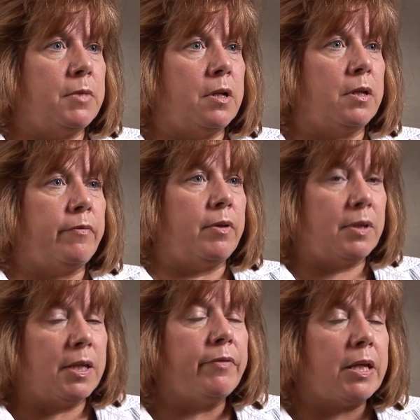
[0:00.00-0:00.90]
little living,
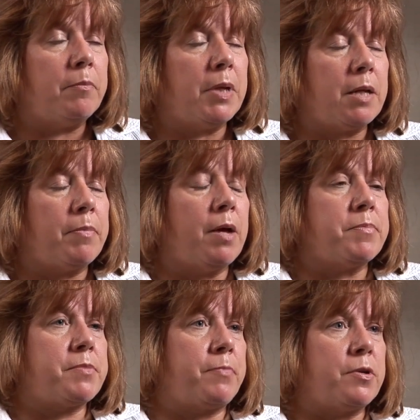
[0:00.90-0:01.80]
living mini
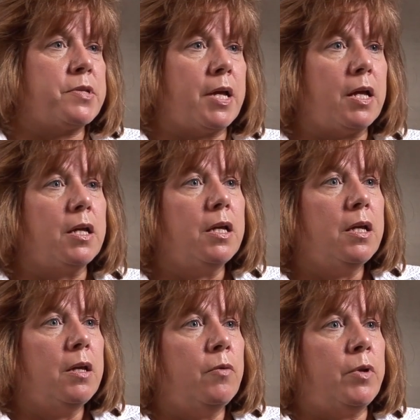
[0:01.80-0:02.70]
pumps per se,
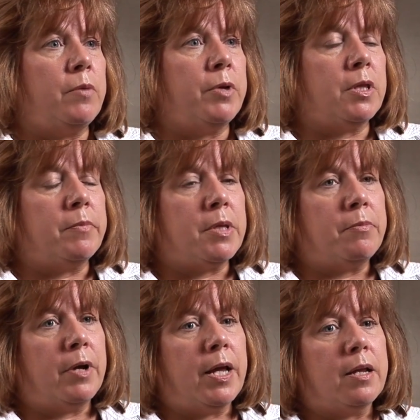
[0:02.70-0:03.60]
when you put them in the
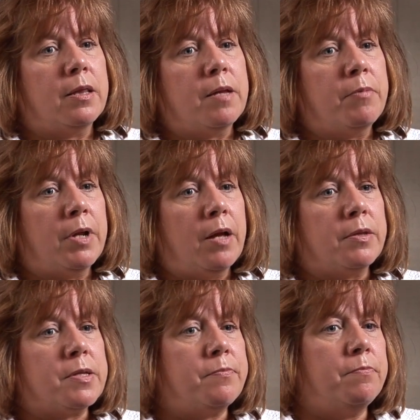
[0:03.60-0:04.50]
brain and they put
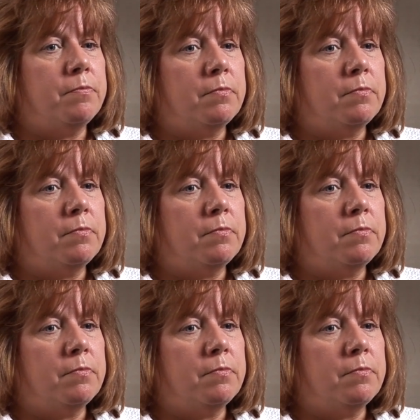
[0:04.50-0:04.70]
out these